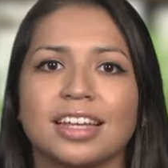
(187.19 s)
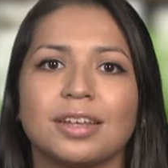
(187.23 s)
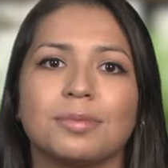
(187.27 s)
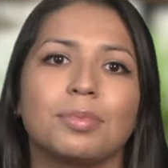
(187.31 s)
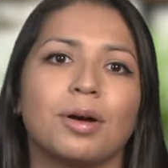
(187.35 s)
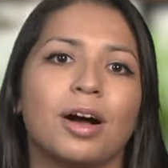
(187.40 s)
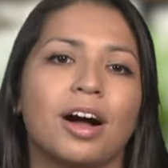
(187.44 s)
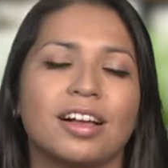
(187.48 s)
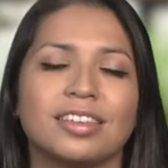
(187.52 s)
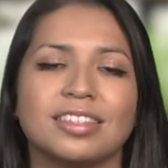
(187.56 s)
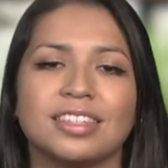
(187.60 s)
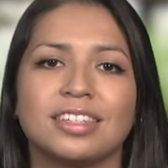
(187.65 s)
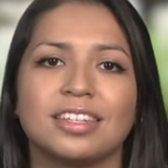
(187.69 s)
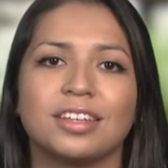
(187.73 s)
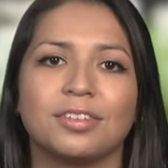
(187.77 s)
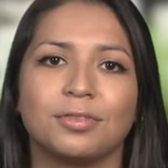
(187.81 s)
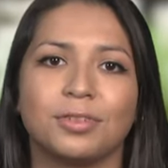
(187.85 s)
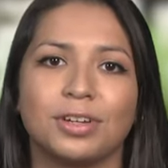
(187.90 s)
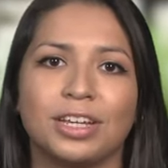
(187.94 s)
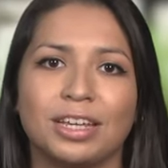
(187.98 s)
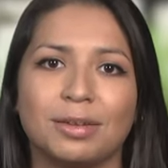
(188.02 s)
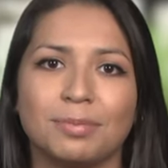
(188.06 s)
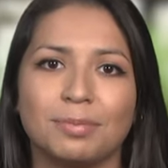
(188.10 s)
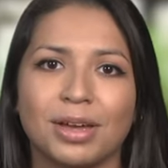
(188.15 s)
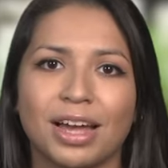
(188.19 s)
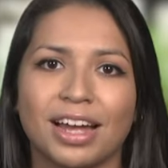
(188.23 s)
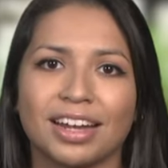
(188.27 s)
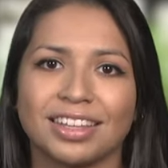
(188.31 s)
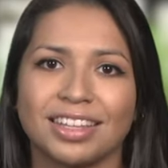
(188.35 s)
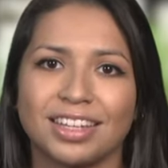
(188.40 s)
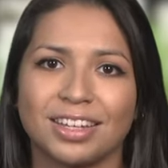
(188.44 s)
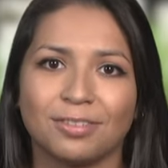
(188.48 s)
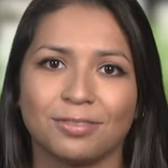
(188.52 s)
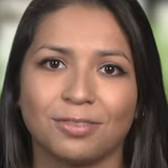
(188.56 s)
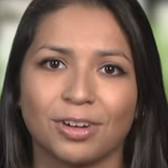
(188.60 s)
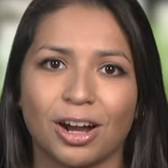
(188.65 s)
and positively impact
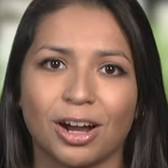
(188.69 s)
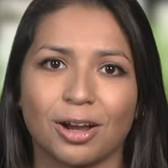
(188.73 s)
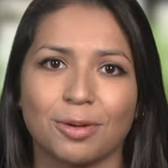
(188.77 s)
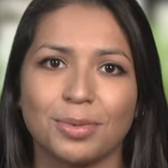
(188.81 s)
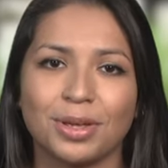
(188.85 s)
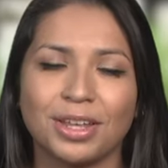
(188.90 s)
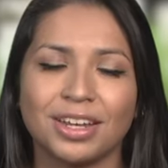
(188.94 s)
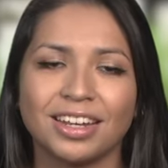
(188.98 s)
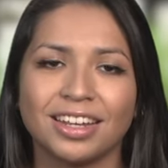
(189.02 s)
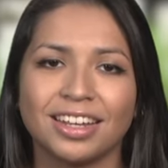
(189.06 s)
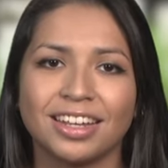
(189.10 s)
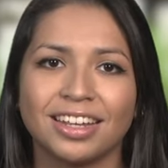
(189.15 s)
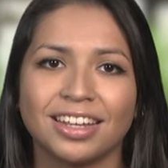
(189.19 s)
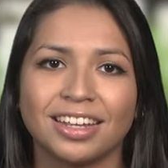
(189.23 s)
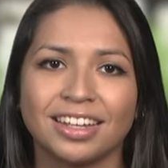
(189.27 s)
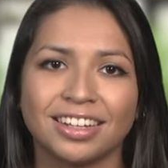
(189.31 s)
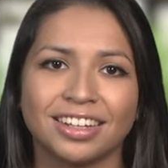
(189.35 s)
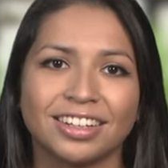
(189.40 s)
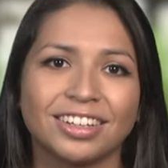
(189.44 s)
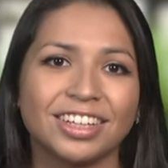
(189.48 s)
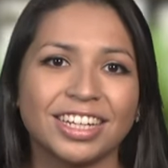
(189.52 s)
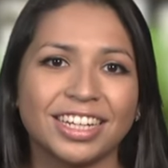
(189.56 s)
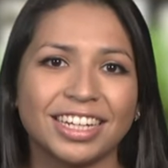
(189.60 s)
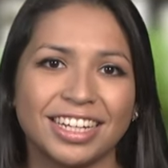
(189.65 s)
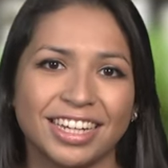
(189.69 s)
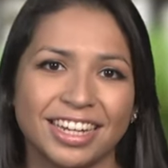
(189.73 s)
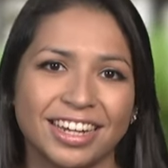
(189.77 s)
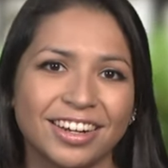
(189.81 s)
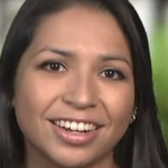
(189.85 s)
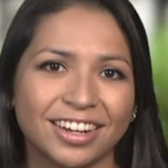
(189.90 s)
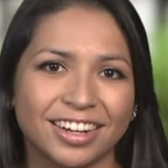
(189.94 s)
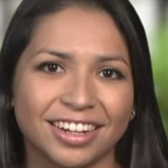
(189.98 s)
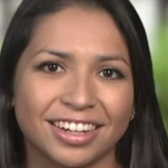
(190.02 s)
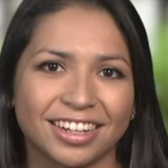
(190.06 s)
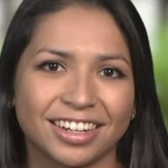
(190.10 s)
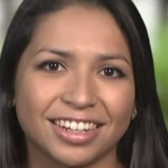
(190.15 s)
the environment, click
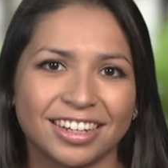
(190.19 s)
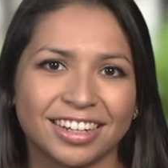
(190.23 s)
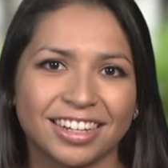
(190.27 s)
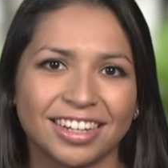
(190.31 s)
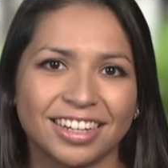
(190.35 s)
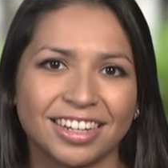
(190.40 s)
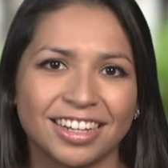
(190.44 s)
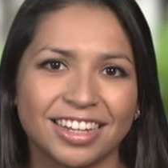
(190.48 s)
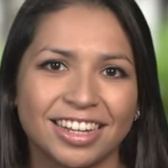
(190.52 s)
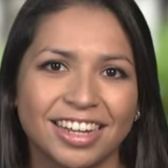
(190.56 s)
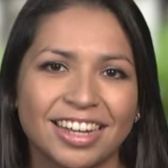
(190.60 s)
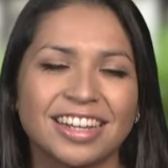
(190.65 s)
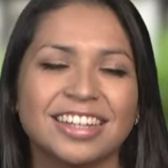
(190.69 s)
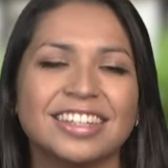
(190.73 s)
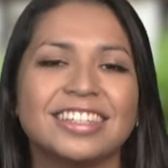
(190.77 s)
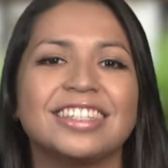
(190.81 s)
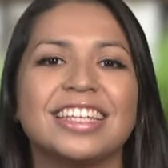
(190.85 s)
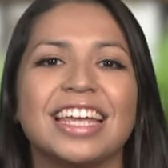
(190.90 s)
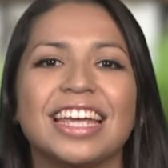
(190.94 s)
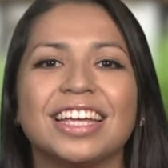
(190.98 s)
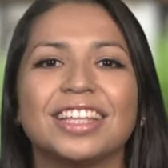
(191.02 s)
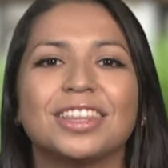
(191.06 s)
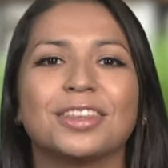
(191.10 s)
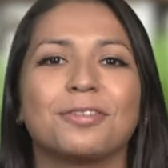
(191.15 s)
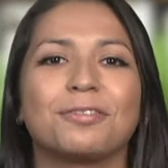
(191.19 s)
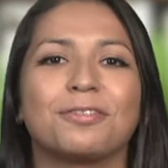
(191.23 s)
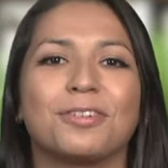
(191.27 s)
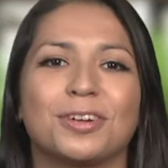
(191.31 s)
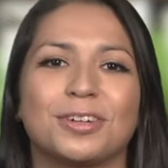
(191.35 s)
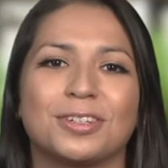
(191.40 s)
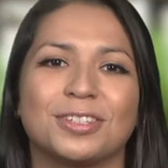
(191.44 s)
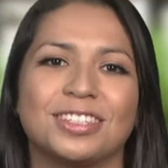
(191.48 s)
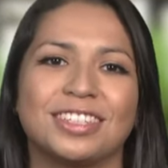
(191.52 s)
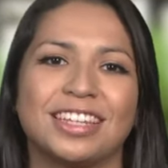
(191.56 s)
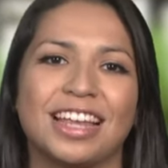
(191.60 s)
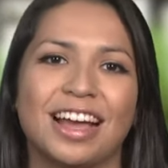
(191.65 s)
here. Take the
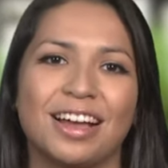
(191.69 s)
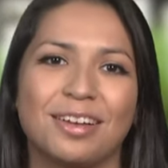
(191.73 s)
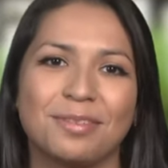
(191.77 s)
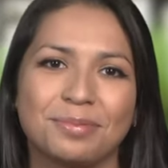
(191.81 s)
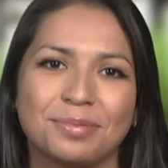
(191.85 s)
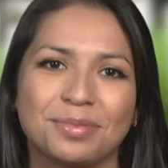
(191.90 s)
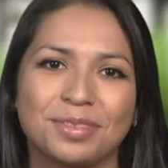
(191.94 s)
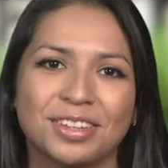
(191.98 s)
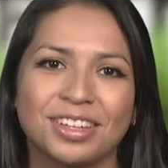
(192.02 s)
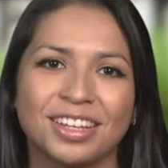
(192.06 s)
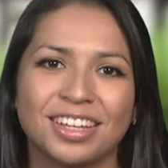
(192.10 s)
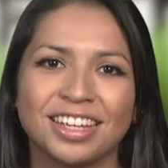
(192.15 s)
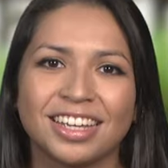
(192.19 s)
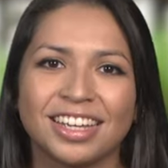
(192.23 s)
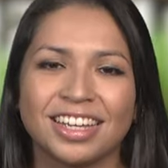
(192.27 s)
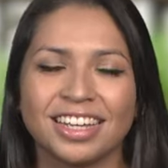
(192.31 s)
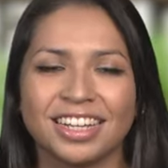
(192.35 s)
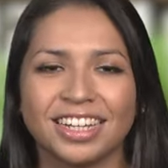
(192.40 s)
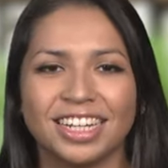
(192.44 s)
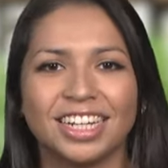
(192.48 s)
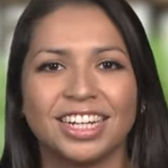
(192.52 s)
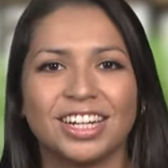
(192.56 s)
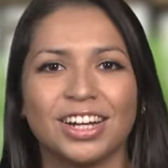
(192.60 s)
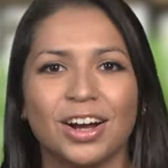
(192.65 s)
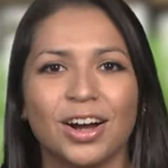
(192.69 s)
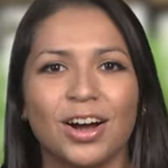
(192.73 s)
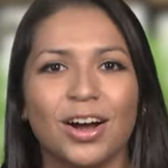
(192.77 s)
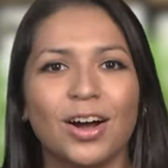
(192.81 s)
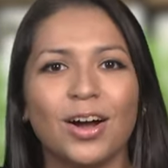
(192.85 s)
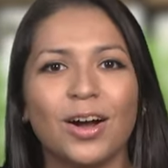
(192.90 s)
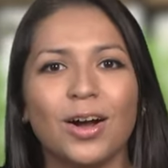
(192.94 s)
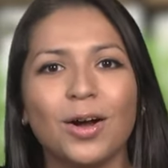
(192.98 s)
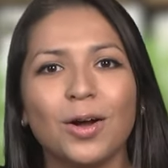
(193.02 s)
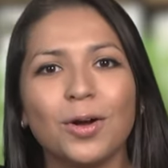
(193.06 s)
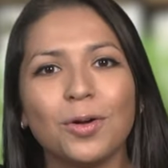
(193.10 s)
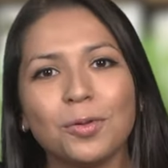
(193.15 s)
first step.
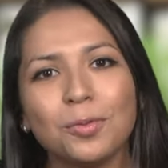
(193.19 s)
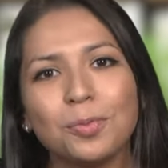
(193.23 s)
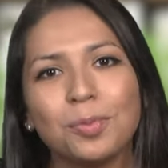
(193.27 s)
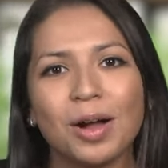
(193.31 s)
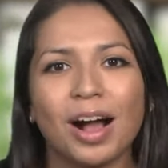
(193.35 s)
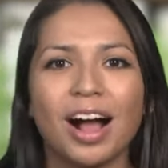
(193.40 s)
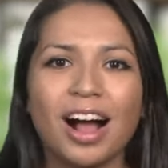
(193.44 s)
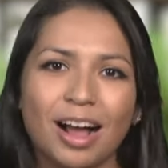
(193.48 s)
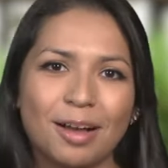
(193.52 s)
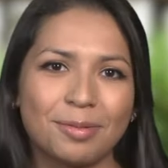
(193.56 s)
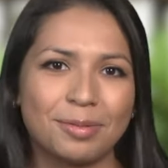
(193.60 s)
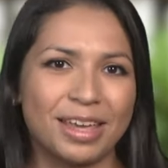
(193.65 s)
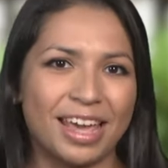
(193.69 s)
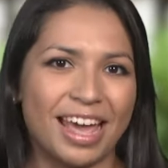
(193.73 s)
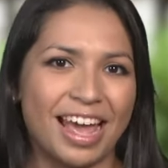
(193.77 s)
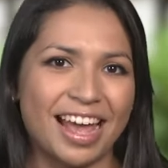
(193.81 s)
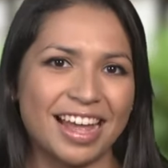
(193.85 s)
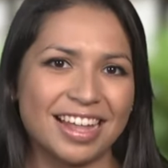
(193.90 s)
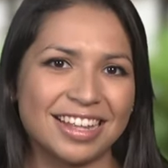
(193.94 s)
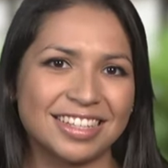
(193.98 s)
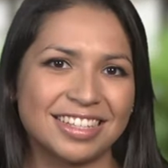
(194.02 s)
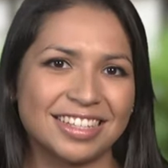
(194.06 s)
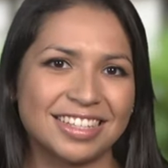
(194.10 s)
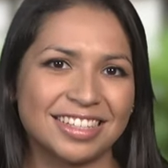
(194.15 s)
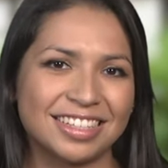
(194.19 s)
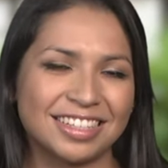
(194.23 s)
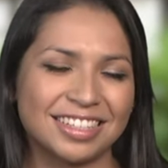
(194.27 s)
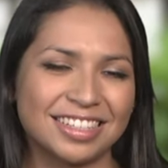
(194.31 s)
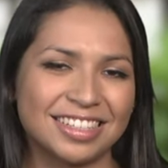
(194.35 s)
Go Bobcats!